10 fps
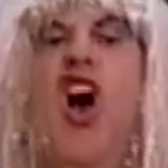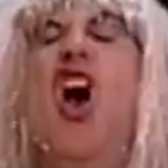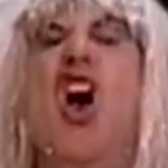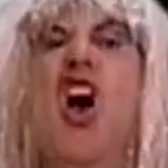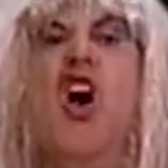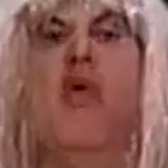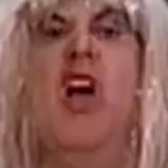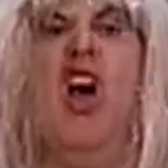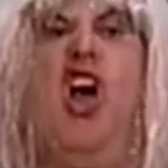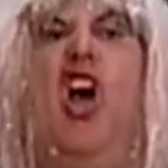Oh,
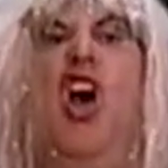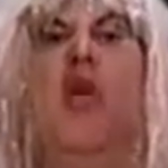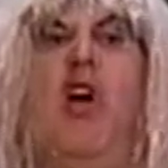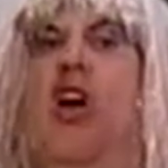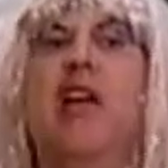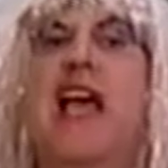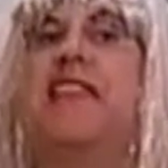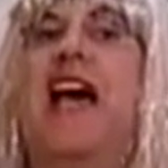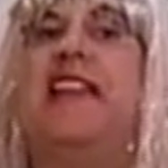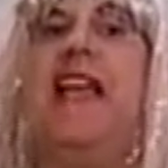oh, oh, yes,
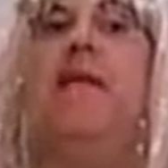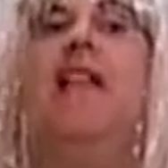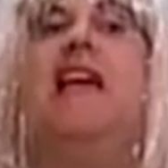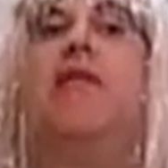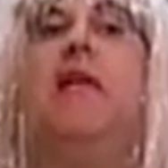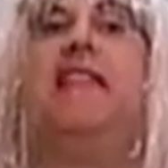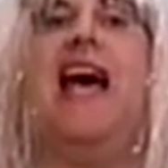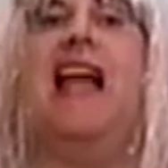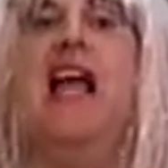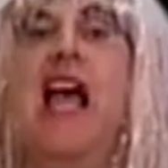I definitely agree with
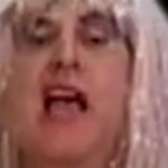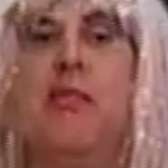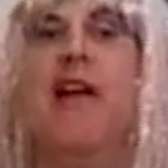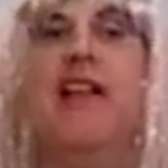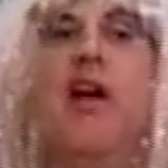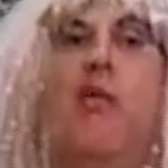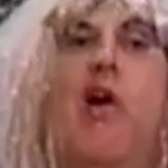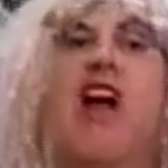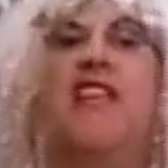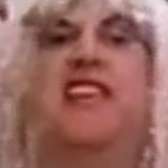that. It's one of the
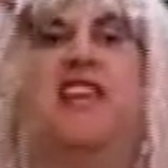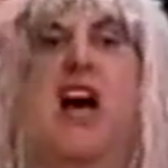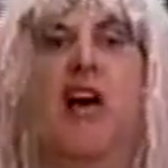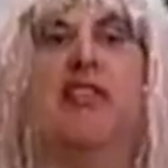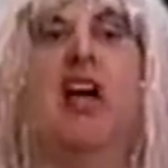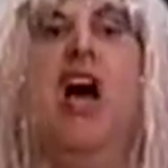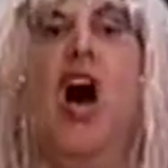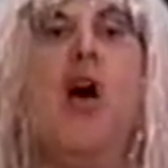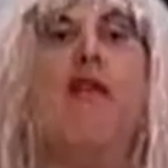worst shows of